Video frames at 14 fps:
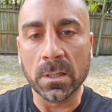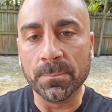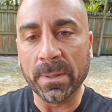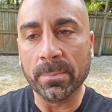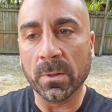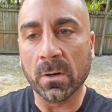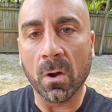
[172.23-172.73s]

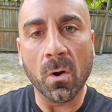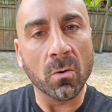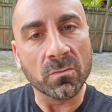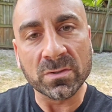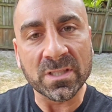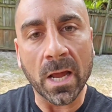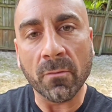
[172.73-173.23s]
and people go,
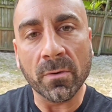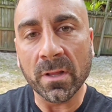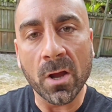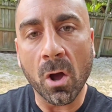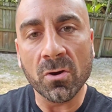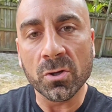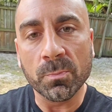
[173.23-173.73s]
"Was that
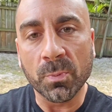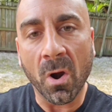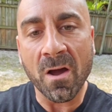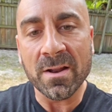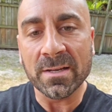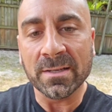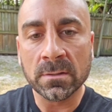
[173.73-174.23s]
really all you
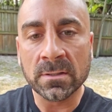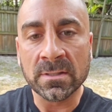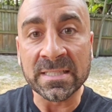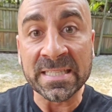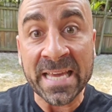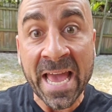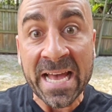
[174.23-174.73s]
brought?"
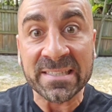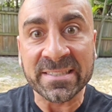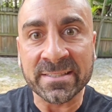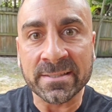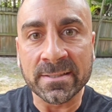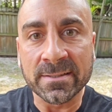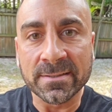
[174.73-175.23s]

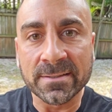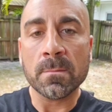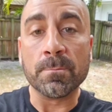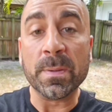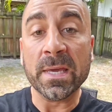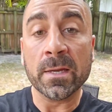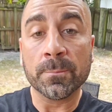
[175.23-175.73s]
Yes,
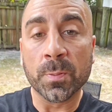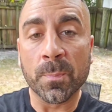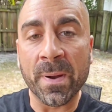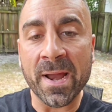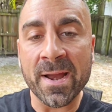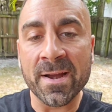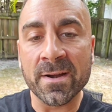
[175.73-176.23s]
being
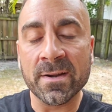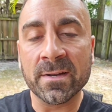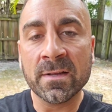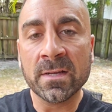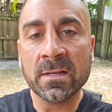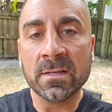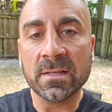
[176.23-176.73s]

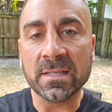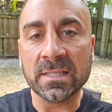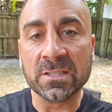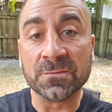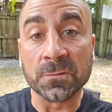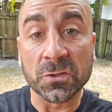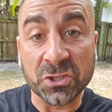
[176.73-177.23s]
prepared
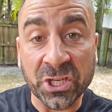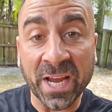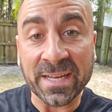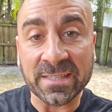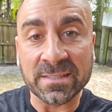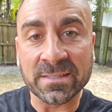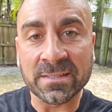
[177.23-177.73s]
is for
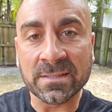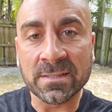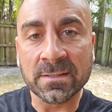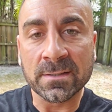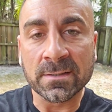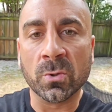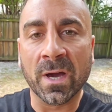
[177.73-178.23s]
chicks.
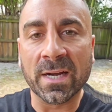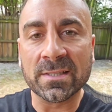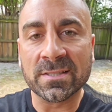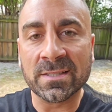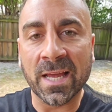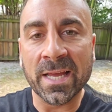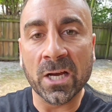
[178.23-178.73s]
You
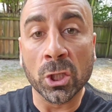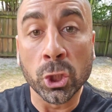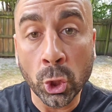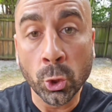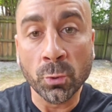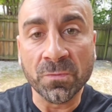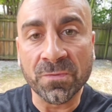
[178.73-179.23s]
gotta stay
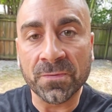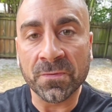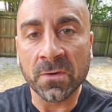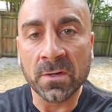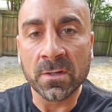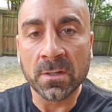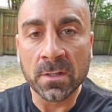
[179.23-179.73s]

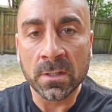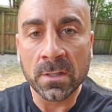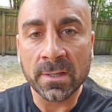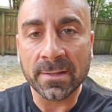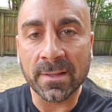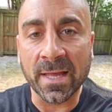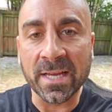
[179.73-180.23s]
aloof.
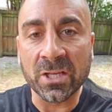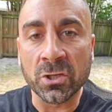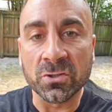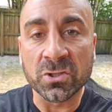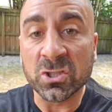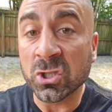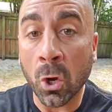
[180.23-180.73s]
Like
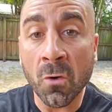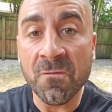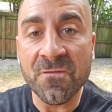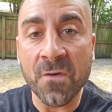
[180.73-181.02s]
you're so